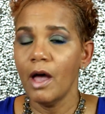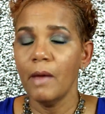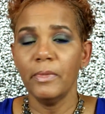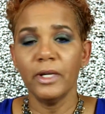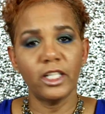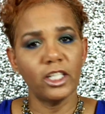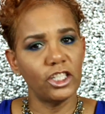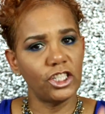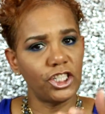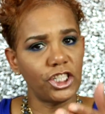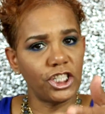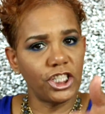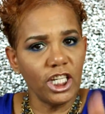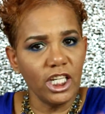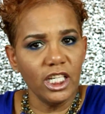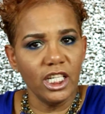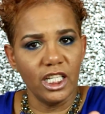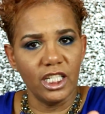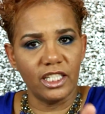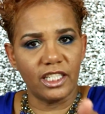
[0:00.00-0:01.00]
because
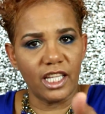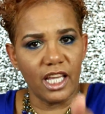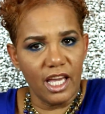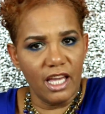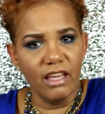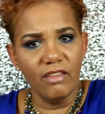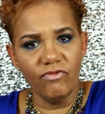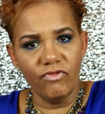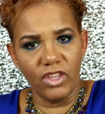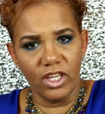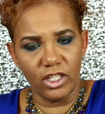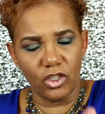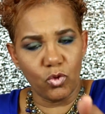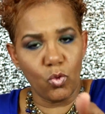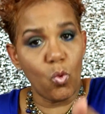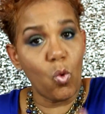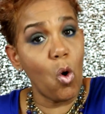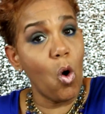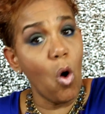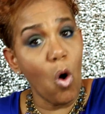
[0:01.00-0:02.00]
she is in this
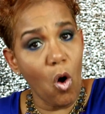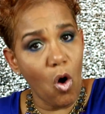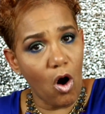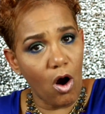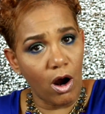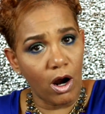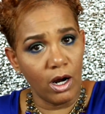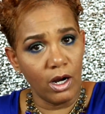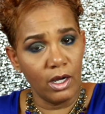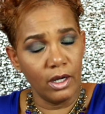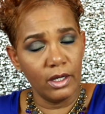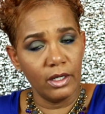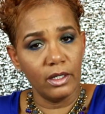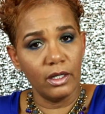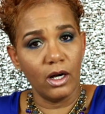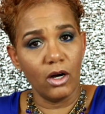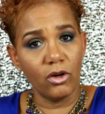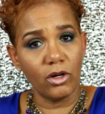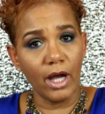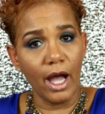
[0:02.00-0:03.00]
war,
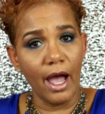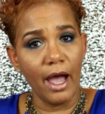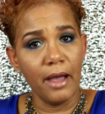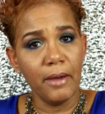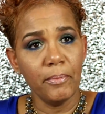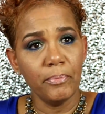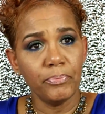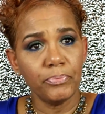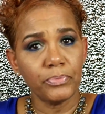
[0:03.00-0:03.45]
okay?